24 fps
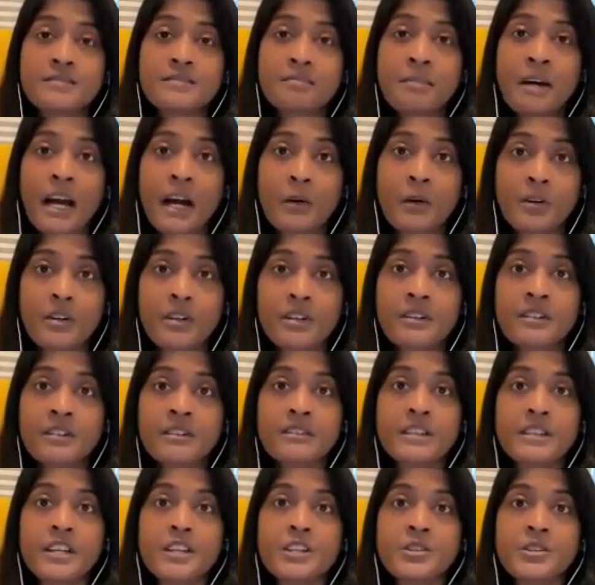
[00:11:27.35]
of power
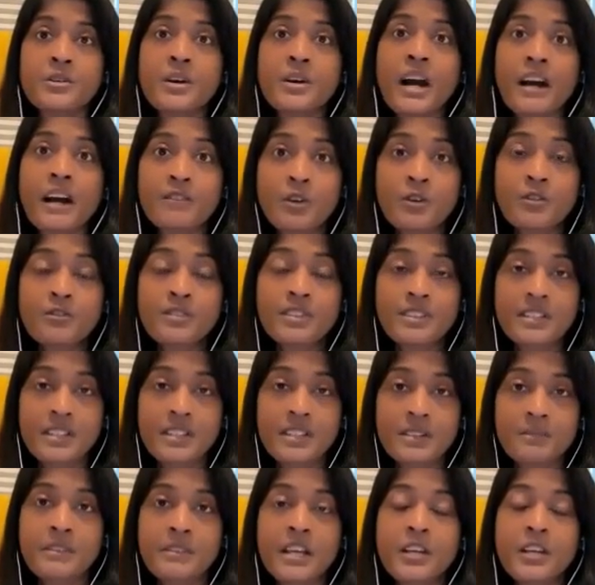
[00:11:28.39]
that you have over them,